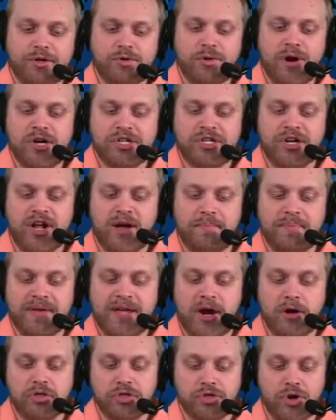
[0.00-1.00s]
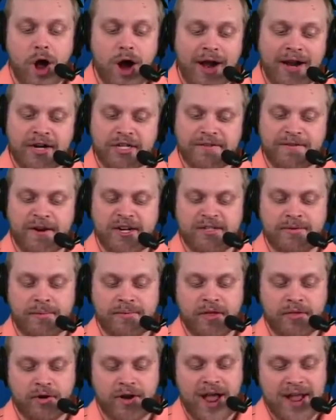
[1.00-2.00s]
your question on Pierre Strong, I just finished him up
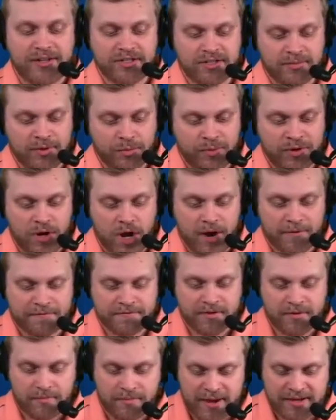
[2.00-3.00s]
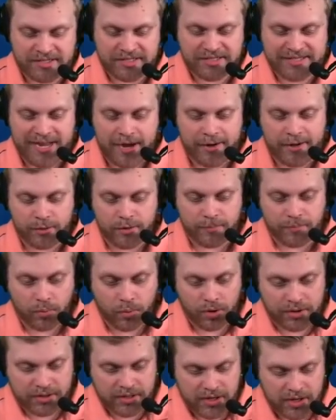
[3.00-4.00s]
the other night, so let me read off from my scouting
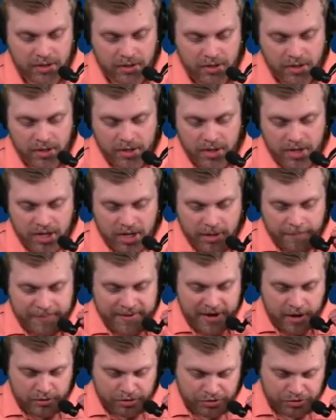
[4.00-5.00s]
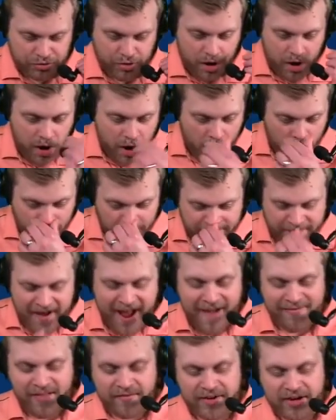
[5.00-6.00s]
report here. Pierre Strong,
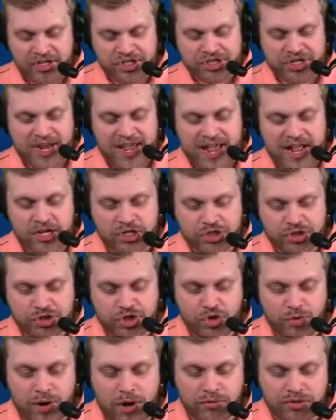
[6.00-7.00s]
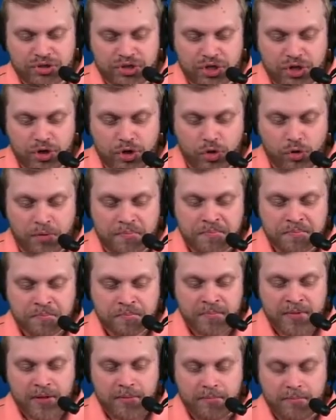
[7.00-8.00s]
5'11 and change, 202,
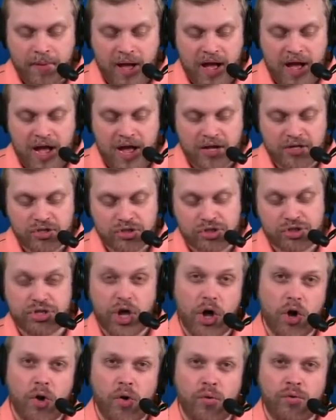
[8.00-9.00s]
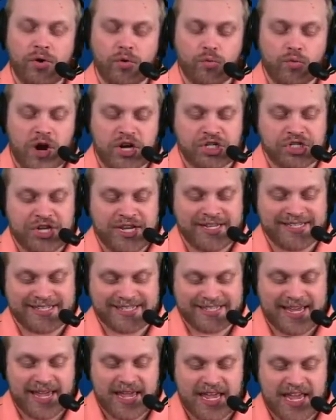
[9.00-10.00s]
uh, zone rushing
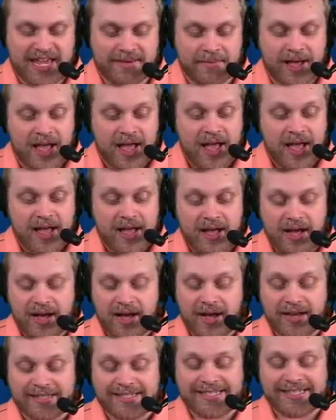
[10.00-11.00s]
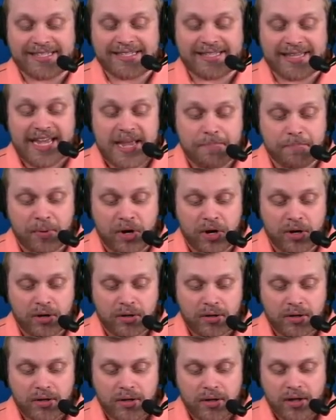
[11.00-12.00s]
scheme, uh, sleeper.
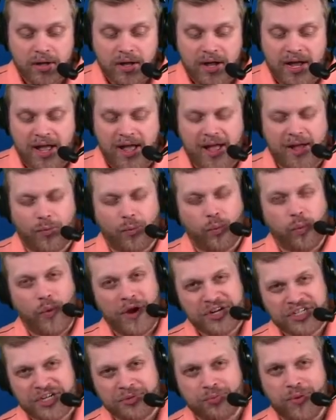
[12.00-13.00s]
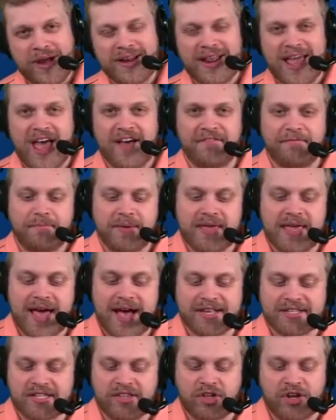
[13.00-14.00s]
I-, I wish he played
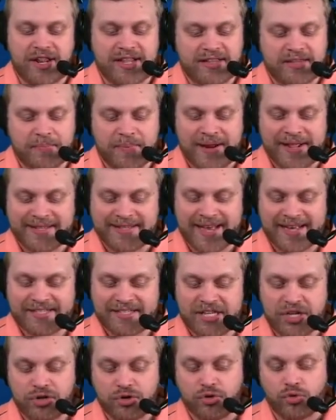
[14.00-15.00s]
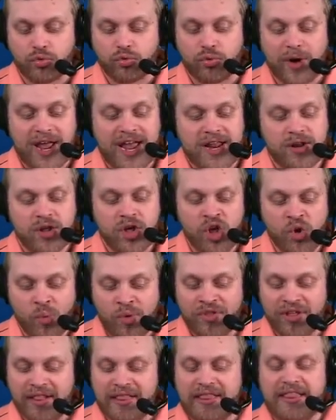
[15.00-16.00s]
FBS. I thought he, but he tested great
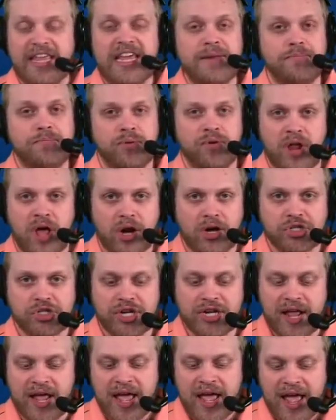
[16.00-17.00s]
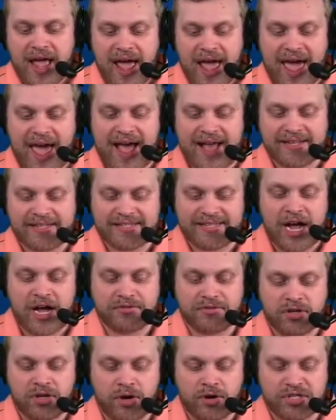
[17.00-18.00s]
with elite production at
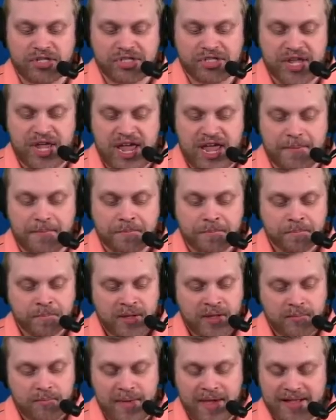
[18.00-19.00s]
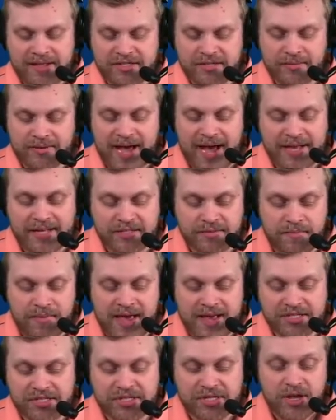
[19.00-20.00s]
South Dakota State. Made some guys
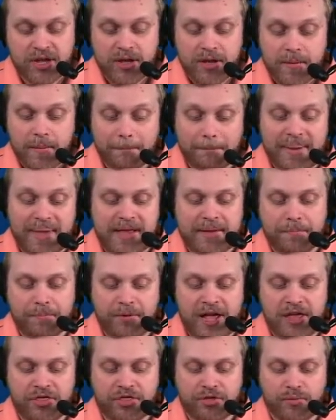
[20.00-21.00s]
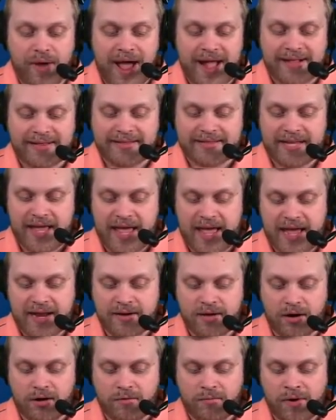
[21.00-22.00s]
miss. Big play threat,
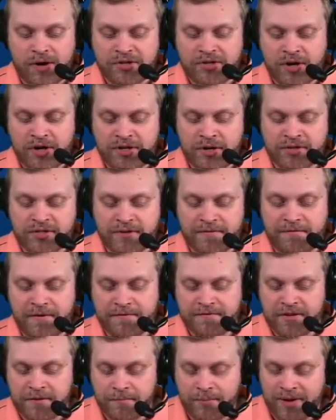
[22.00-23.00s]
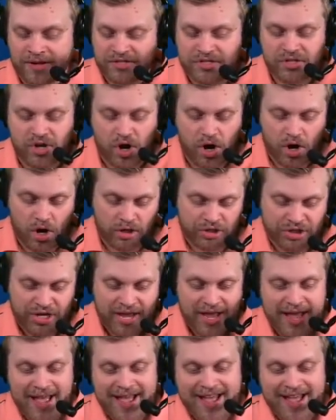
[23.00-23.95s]
10 rushing touchdowns of 50 plus yards